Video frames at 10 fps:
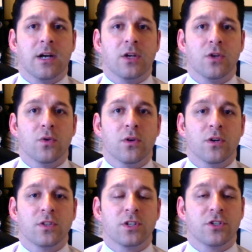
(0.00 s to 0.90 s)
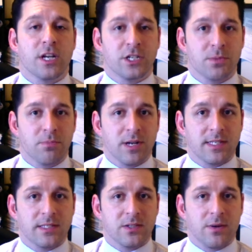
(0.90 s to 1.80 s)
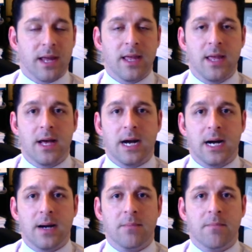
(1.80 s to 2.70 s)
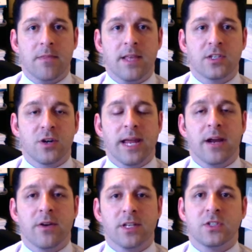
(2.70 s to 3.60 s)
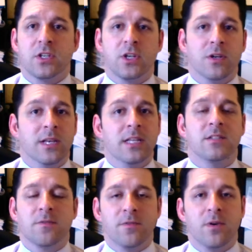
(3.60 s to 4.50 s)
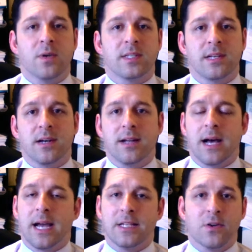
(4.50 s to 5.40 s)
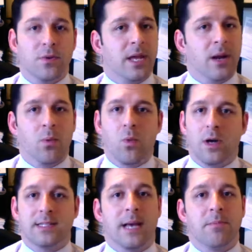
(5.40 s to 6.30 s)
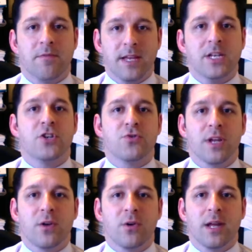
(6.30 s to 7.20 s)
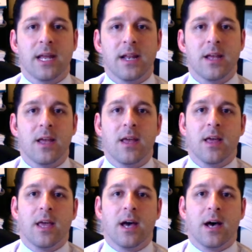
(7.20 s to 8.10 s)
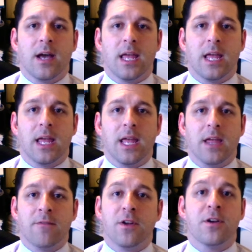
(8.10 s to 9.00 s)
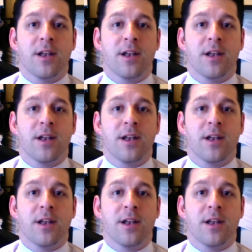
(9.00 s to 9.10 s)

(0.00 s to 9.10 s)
your search engine presence, okay? These are areas you need to focus on. I don't care what type of industry you're in. If you